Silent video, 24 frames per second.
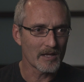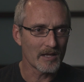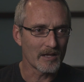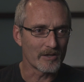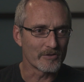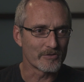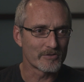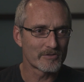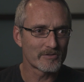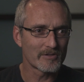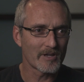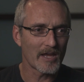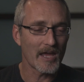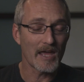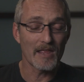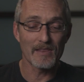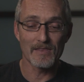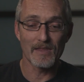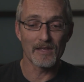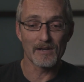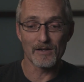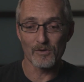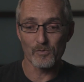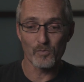else.
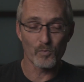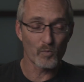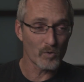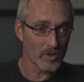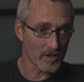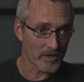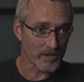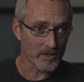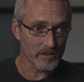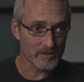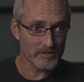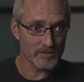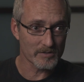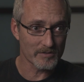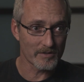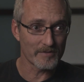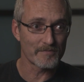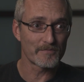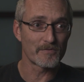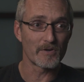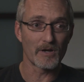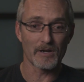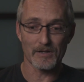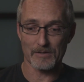And then it worked.
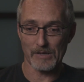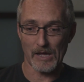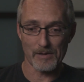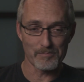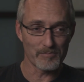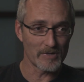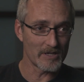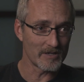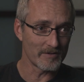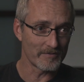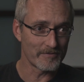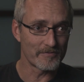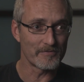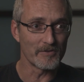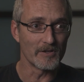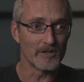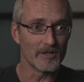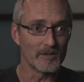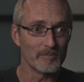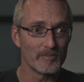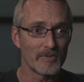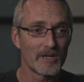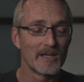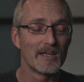I made a
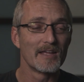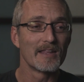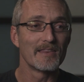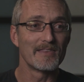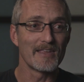film.